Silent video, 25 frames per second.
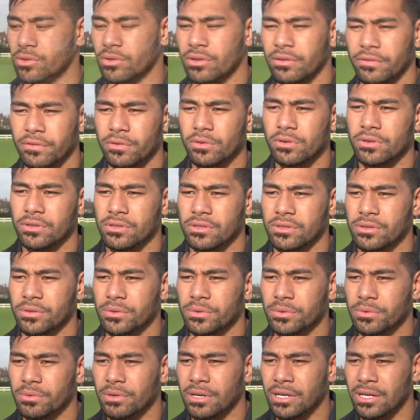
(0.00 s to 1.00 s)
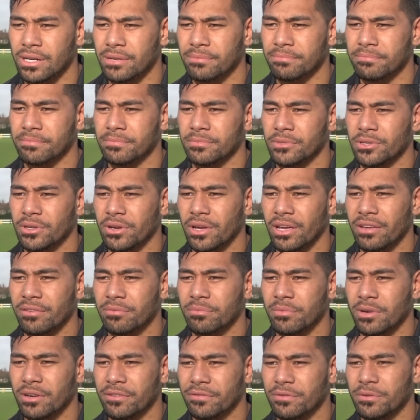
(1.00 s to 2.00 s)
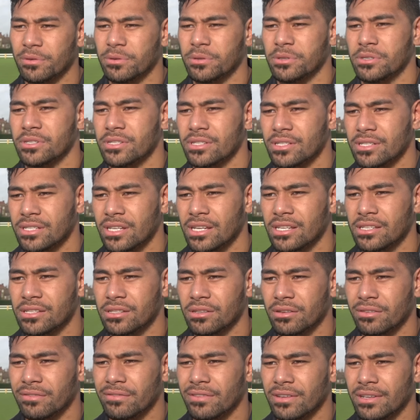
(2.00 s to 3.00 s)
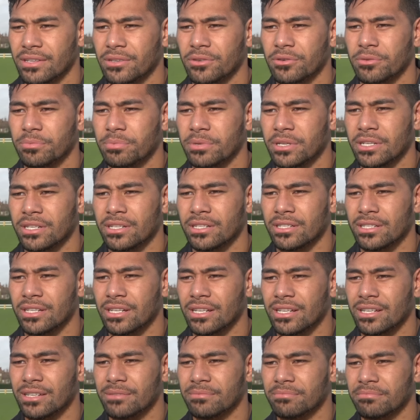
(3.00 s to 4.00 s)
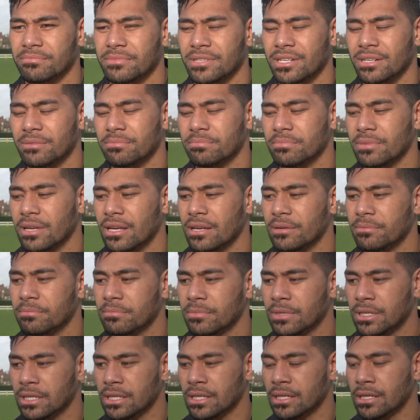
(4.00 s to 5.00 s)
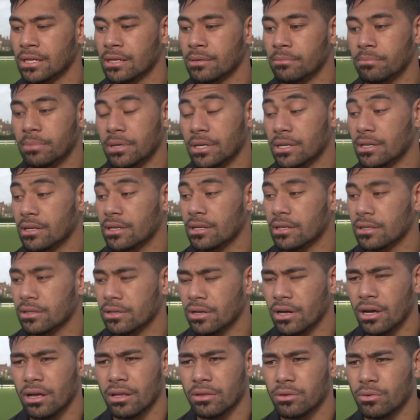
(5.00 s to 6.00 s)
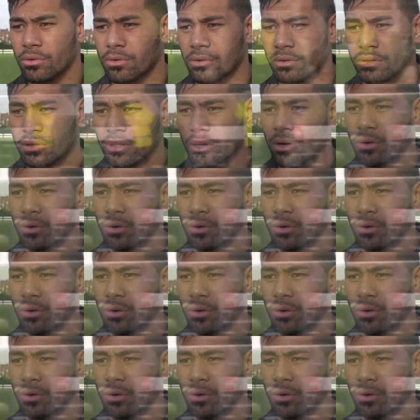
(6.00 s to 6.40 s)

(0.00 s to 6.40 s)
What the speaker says: looking forward to having my first taste of a European Cup game, but you know, I thought the